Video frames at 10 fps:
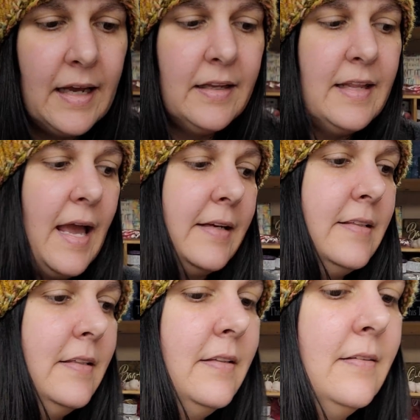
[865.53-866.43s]
out of
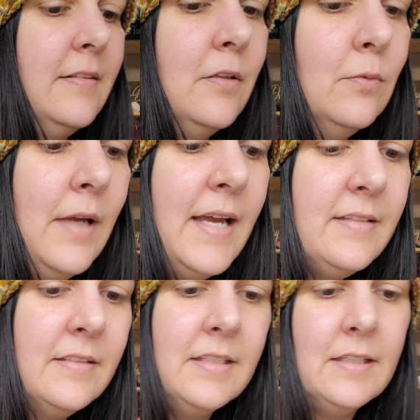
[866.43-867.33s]
that. The
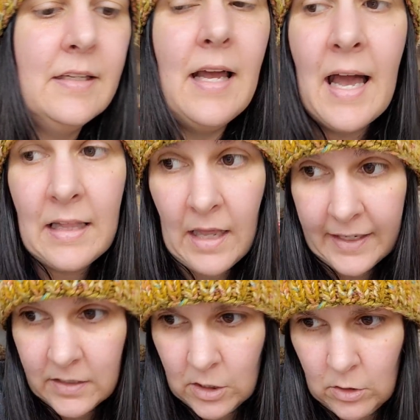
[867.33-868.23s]
rest, I
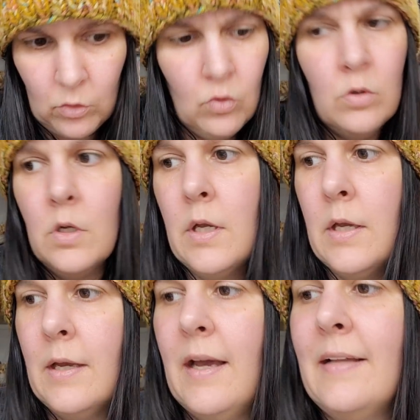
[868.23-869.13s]
like too.
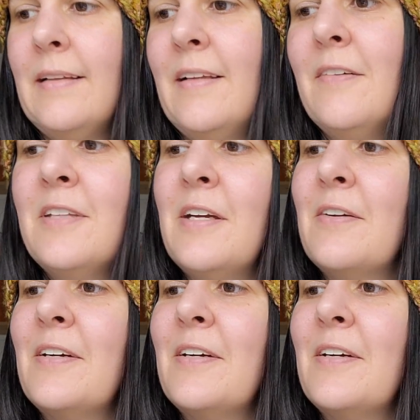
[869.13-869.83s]
I love their